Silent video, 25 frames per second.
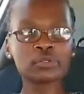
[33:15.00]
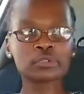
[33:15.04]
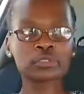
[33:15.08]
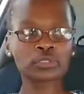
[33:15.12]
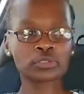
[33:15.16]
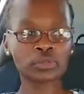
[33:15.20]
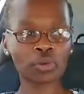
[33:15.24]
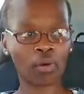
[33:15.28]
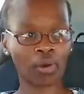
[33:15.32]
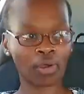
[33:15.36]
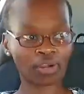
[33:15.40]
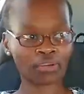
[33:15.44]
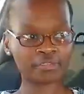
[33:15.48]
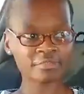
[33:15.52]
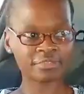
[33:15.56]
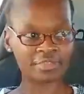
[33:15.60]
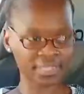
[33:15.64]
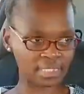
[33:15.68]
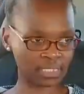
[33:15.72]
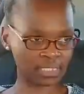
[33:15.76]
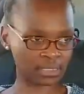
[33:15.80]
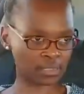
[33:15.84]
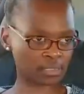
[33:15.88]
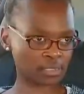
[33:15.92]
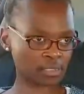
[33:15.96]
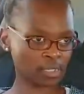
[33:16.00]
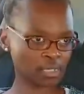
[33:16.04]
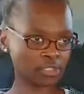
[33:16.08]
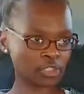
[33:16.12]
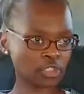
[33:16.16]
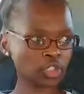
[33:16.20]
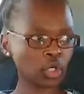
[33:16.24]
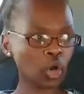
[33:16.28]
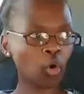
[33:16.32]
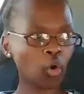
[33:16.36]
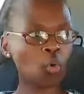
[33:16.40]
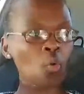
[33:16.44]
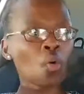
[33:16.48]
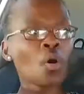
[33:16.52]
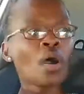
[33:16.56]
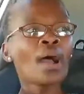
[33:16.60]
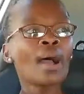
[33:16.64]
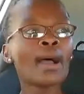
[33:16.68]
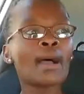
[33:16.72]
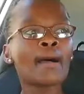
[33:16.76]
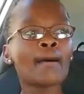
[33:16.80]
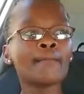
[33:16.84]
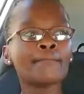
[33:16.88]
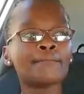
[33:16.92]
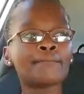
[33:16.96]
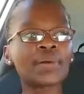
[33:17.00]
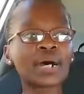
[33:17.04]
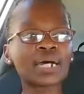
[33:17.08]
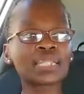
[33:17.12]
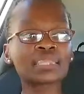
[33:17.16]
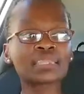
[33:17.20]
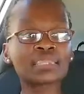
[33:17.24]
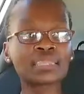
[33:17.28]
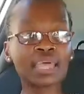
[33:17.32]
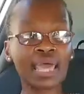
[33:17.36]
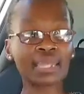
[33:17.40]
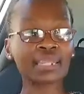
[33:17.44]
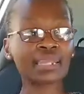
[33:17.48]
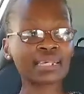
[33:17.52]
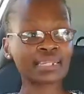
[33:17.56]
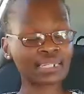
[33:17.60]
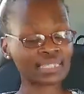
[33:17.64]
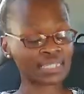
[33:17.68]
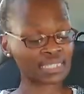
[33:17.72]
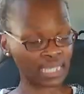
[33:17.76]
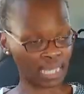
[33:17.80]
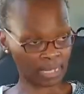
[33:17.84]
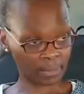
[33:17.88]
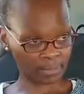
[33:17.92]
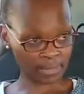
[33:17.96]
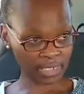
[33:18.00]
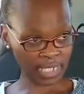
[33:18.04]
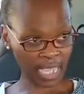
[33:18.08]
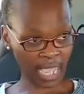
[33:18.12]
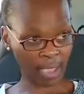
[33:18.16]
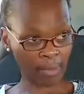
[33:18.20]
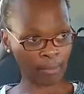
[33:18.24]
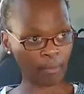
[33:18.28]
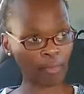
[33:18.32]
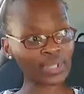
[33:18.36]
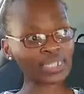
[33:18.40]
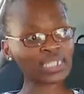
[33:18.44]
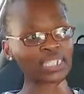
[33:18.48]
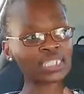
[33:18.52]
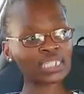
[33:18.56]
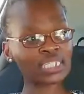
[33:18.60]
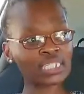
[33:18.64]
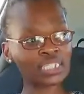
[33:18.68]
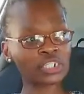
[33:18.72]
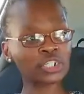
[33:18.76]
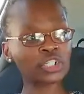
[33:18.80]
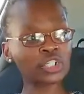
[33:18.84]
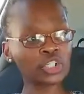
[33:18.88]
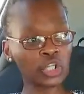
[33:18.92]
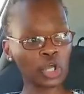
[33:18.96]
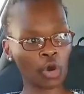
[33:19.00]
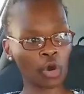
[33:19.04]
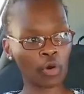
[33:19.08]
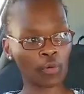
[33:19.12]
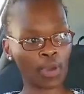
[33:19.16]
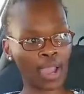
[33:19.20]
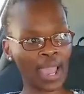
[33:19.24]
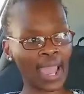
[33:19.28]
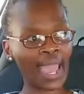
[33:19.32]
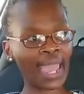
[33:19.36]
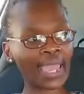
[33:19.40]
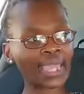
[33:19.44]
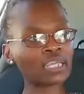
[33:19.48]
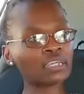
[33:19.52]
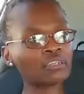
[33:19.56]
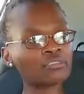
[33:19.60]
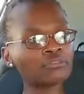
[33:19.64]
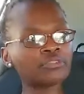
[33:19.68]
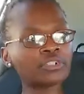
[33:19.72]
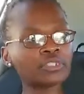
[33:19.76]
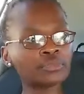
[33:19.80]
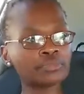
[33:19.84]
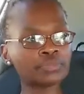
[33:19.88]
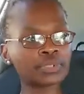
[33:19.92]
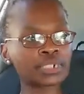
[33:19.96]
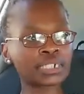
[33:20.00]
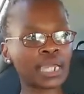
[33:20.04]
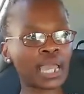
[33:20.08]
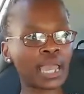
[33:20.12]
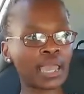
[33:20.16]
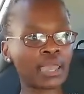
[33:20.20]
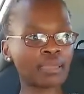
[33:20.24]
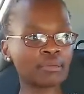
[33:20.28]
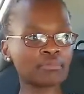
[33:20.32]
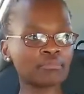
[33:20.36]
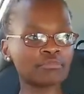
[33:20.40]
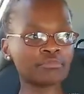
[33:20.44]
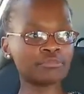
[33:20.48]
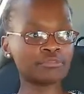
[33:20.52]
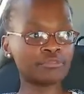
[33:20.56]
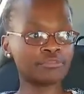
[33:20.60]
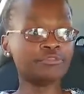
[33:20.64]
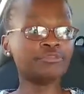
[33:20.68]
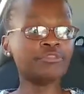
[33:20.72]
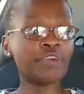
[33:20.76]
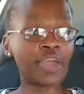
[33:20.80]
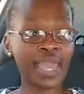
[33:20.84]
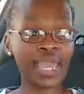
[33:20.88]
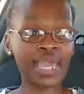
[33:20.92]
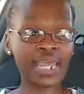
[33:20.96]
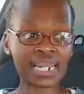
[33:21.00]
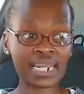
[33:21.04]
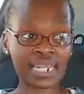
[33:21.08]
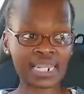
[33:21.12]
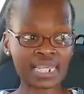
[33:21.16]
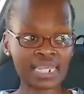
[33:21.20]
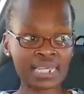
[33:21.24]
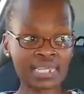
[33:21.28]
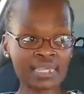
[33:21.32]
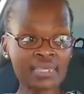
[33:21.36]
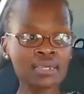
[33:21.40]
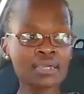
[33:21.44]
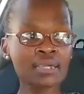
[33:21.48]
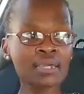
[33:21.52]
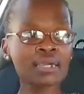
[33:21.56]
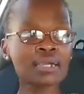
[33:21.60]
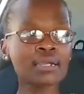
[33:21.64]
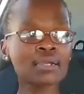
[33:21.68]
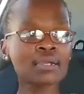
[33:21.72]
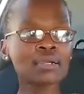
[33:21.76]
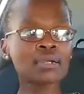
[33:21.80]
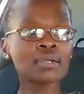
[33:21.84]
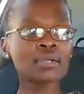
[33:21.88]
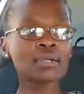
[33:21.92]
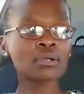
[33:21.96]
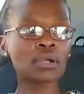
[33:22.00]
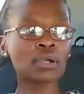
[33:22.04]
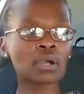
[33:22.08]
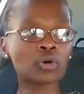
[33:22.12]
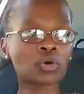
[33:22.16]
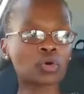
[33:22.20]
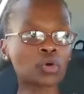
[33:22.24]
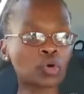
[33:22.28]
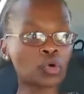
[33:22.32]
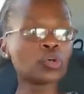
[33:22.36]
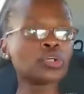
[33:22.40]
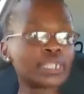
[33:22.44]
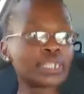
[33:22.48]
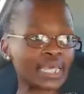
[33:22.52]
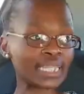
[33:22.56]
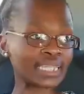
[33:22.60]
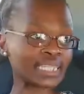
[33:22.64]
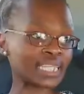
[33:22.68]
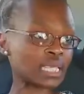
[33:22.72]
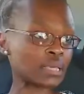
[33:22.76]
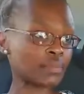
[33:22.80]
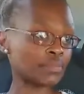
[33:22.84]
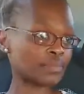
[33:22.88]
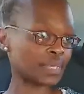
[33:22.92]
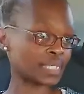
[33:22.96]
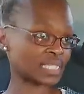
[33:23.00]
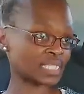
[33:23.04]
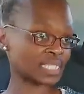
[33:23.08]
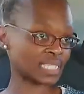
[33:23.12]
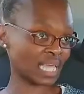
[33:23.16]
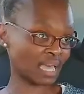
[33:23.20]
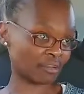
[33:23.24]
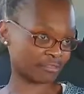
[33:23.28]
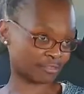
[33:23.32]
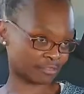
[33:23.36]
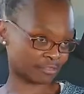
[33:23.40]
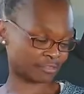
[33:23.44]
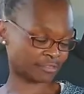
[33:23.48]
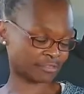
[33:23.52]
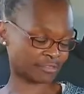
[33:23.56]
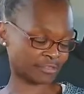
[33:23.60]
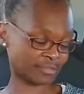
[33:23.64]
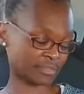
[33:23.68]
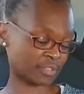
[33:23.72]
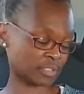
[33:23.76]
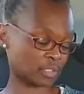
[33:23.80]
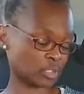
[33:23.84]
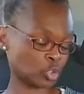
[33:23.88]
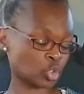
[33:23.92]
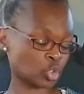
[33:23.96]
I'm used to all of this. So, but then at the same time, what she didn't know, I even became very good in keeping stuff